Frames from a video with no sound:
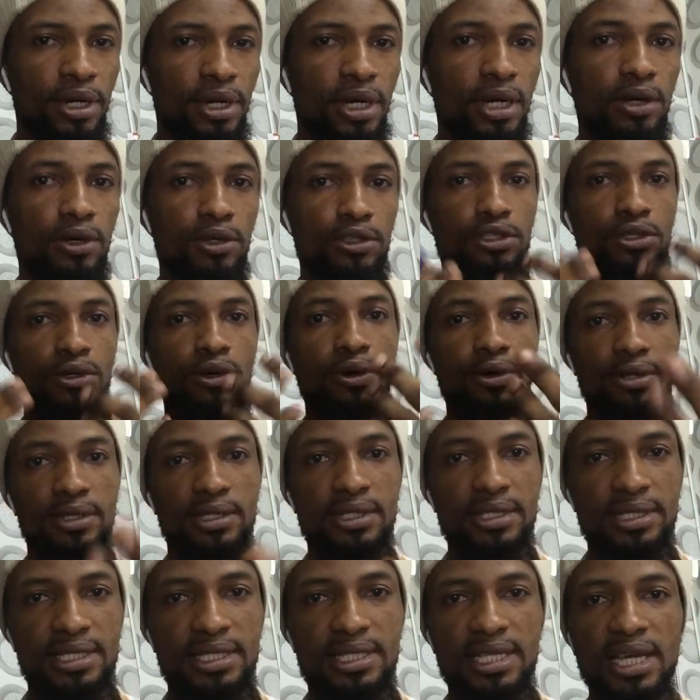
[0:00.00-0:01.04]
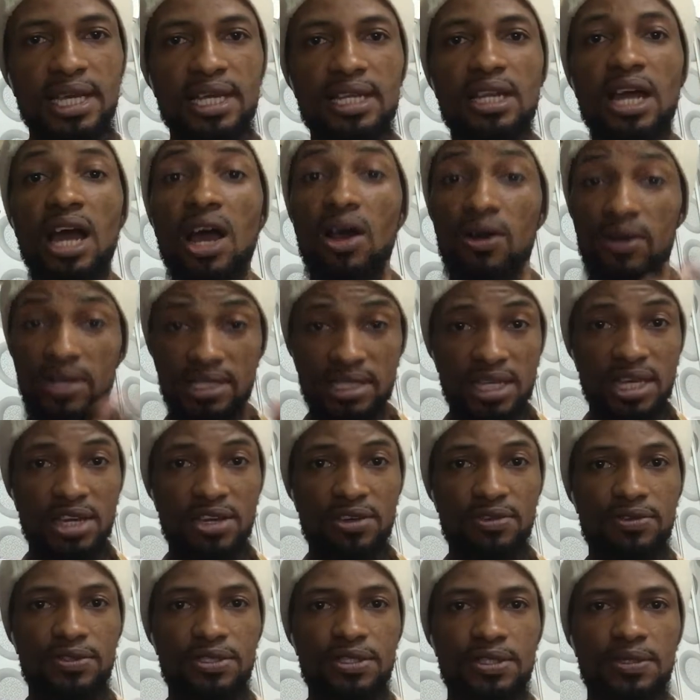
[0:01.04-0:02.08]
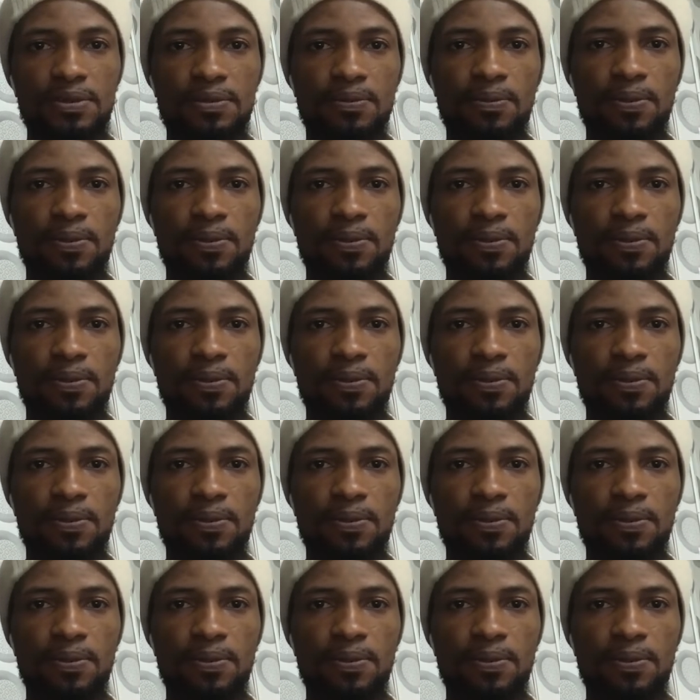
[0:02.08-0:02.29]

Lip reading: us understand ourselves.